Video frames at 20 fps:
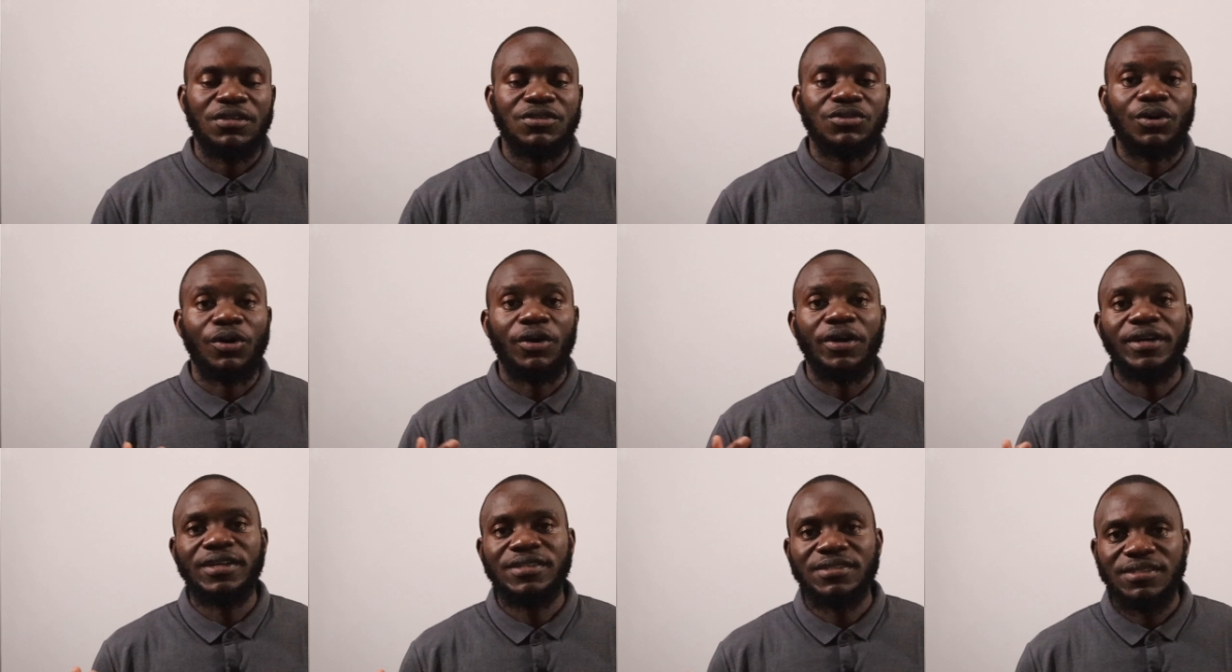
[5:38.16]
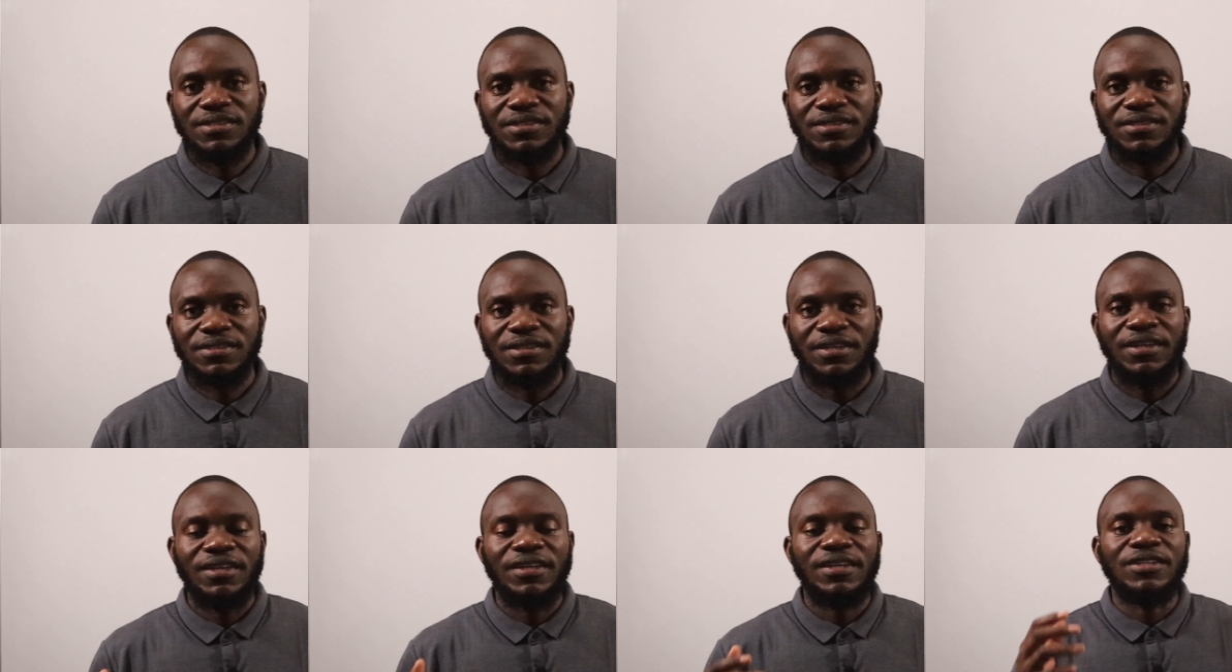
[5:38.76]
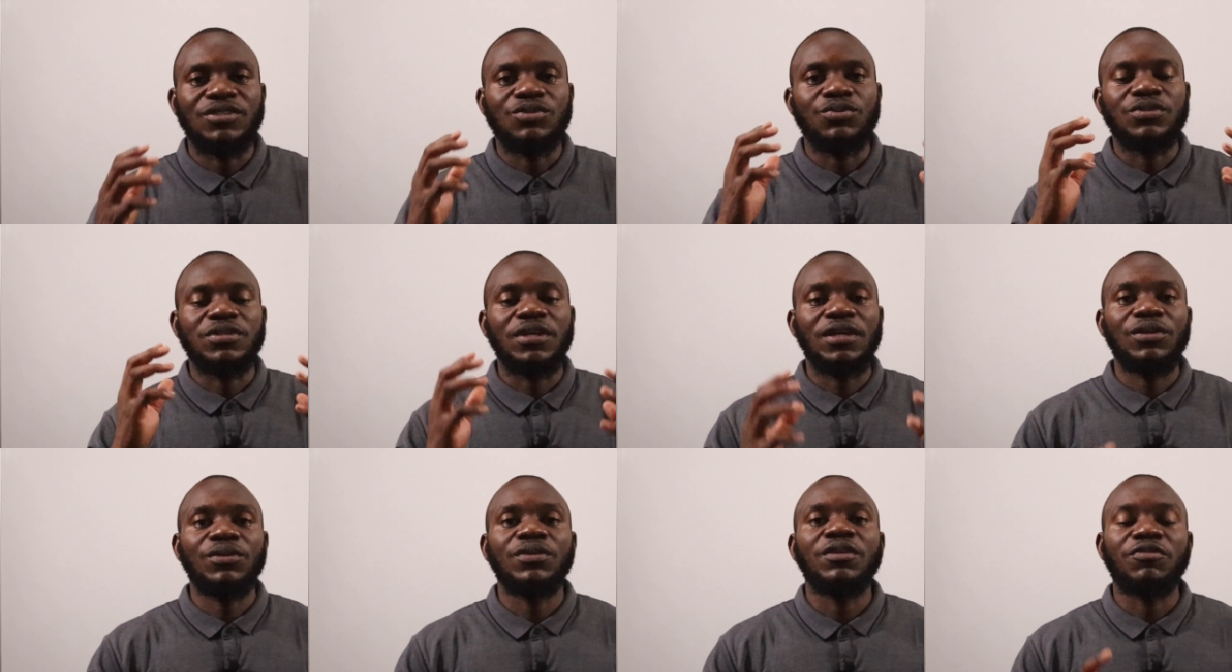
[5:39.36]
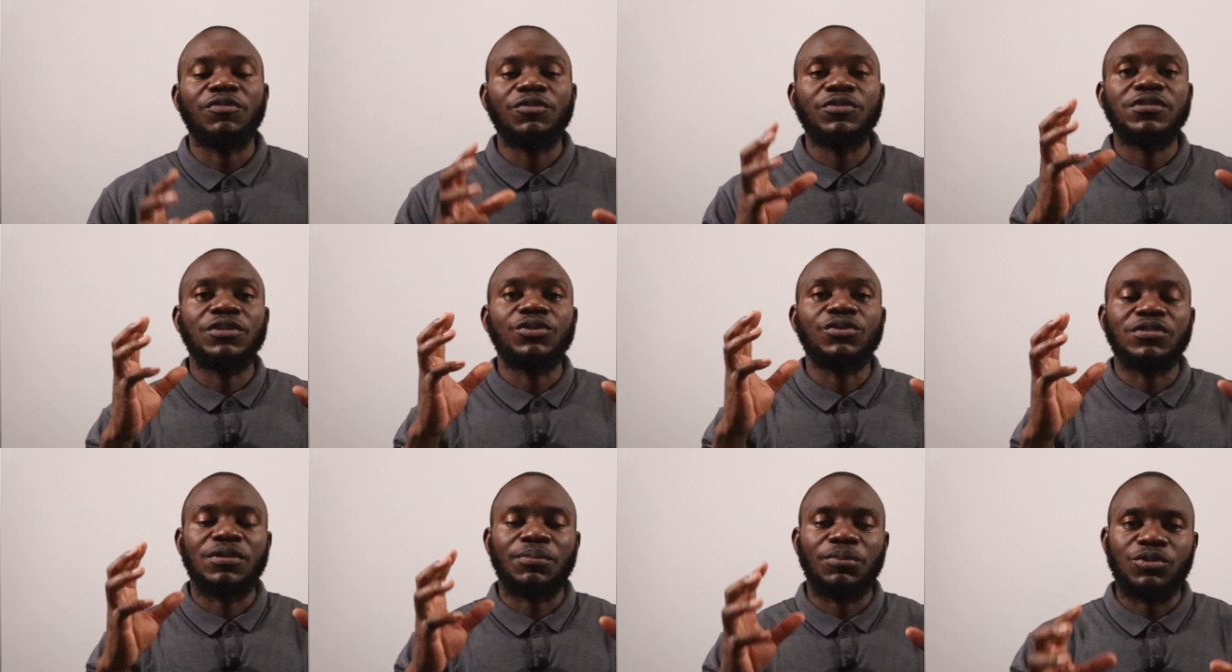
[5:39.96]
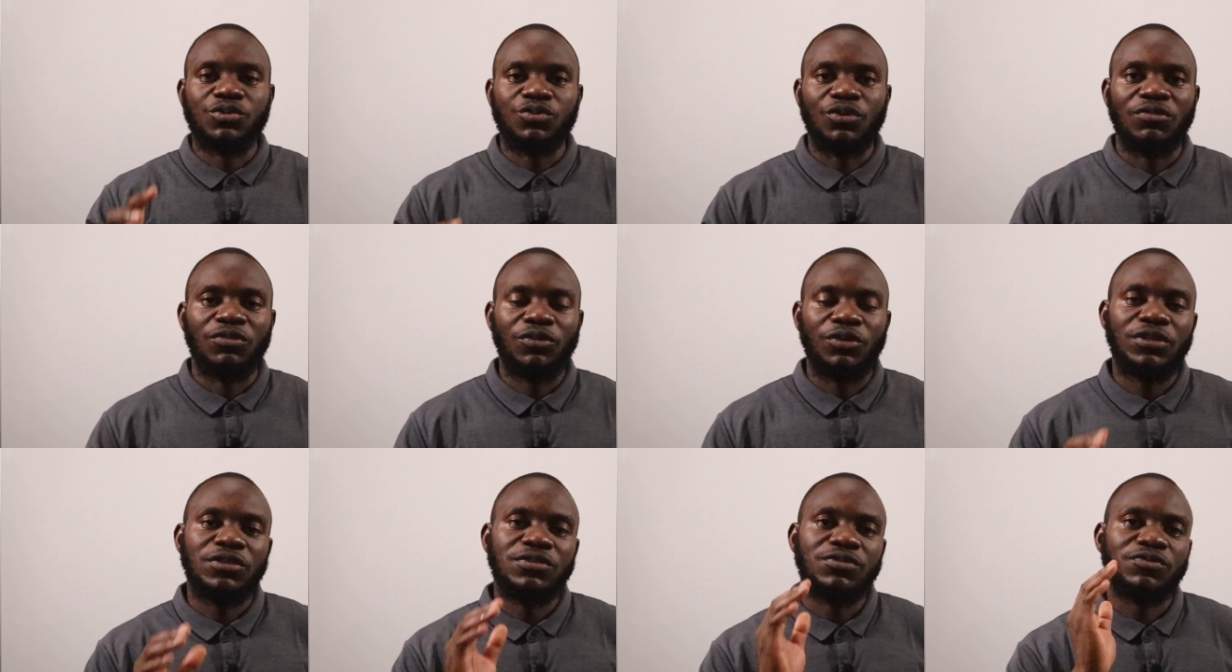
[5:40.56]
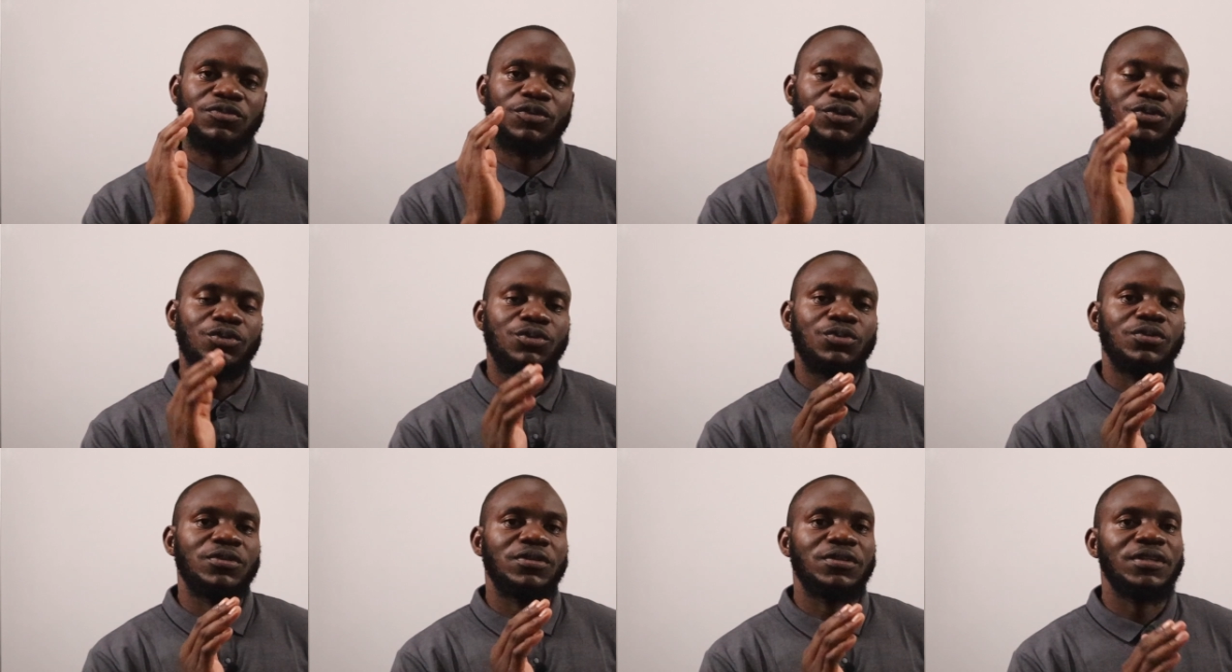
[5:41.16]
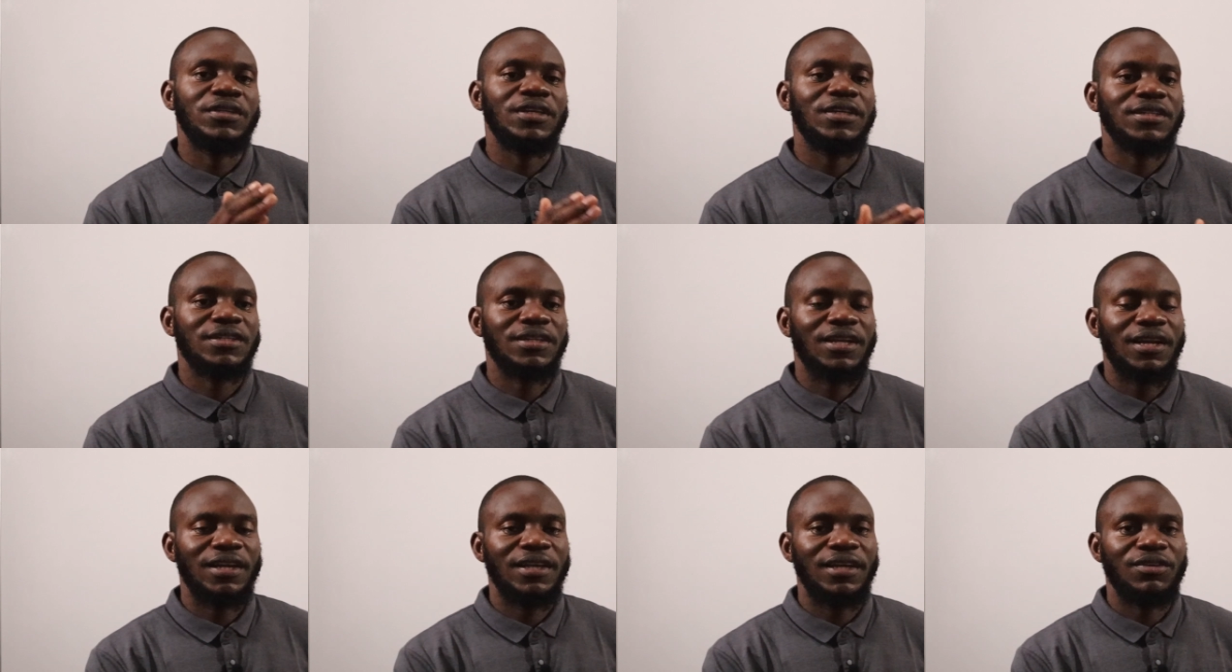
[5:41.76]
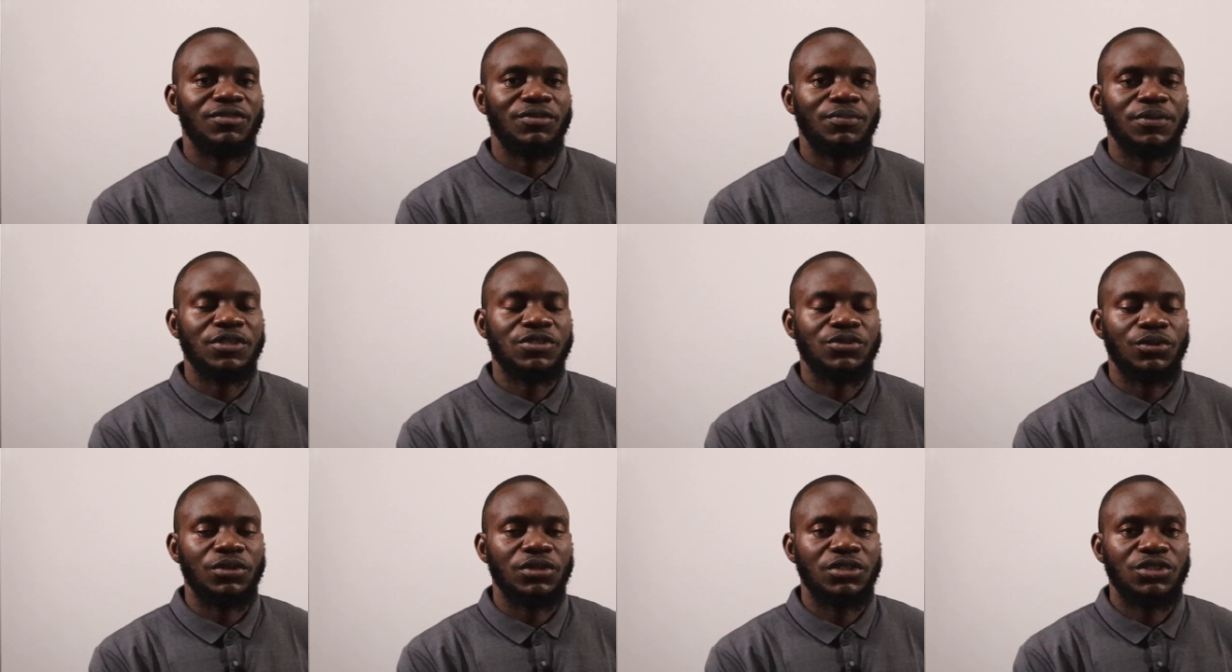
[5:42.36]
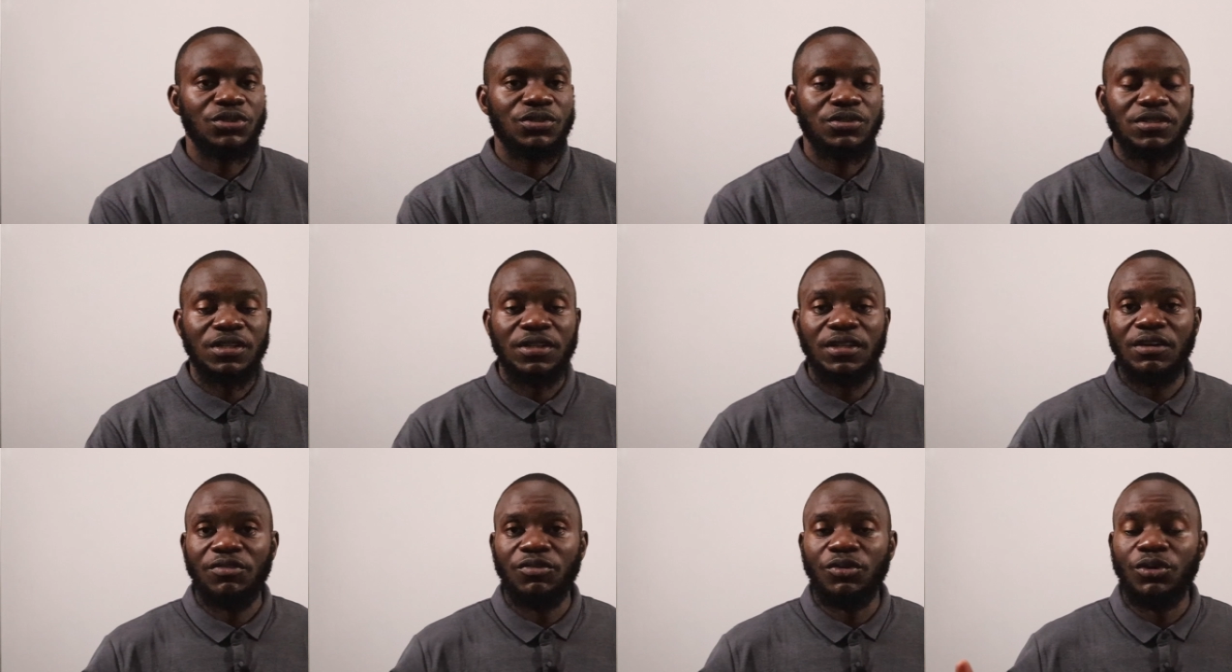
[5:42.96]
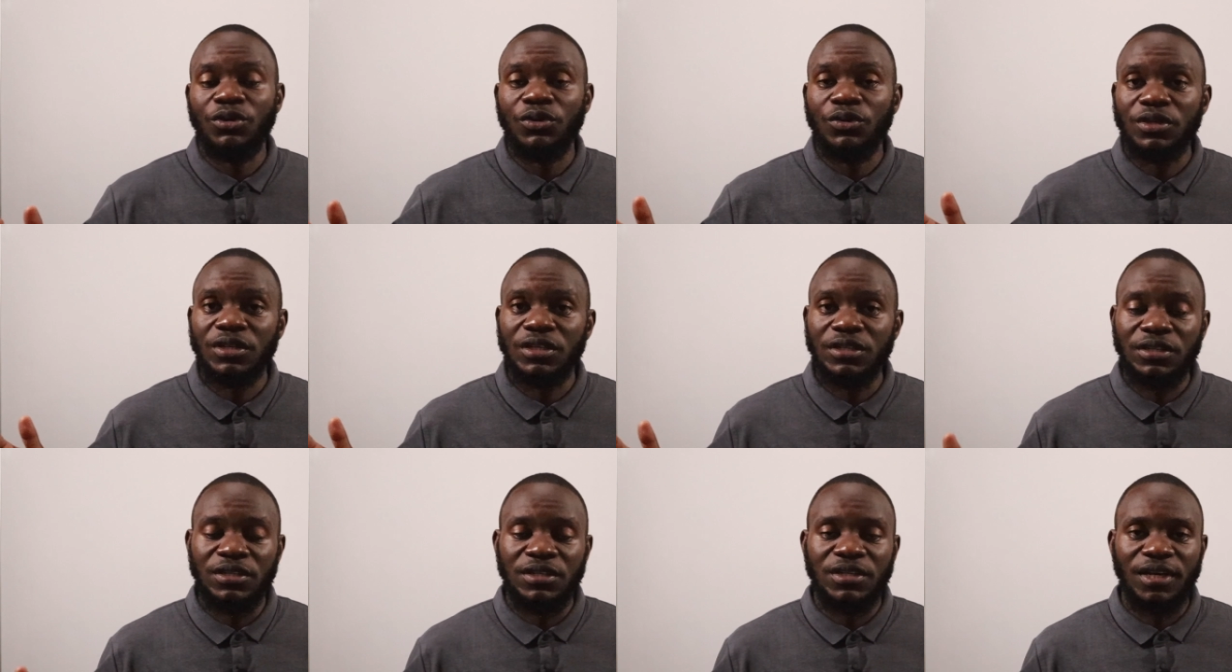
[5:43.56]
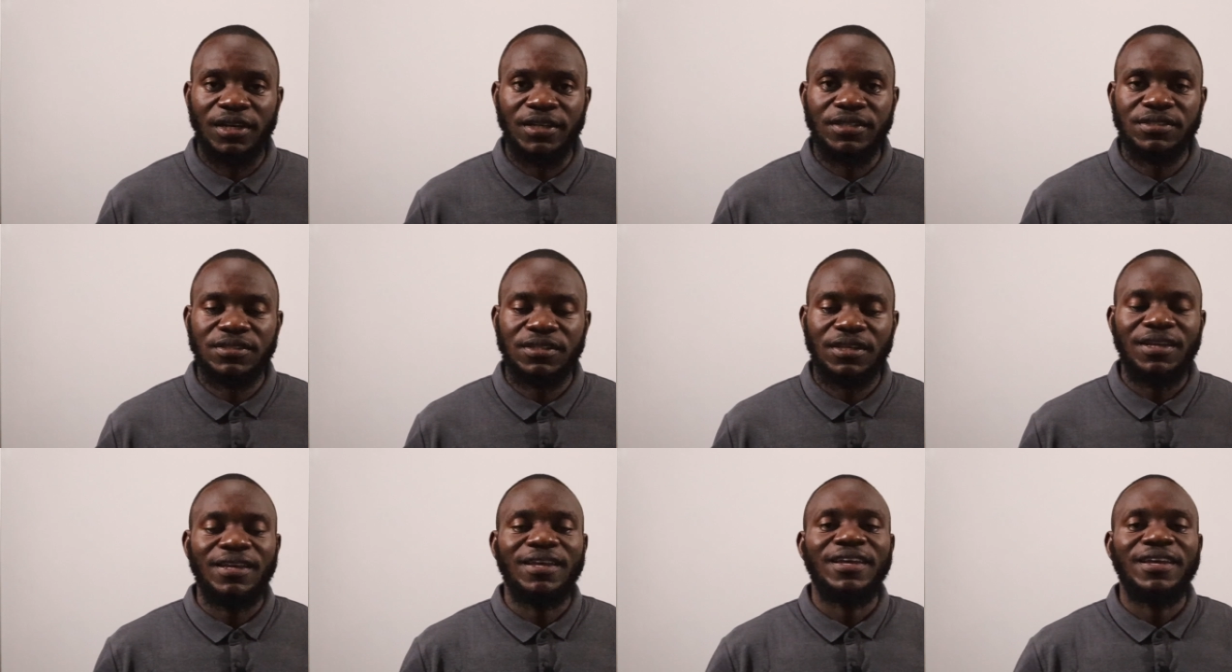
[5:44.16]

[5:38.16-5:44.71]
So our essence is to tell you the foods that you're supposed to avoid for you to get cleared from these conditions and therefore you'll not need drugs.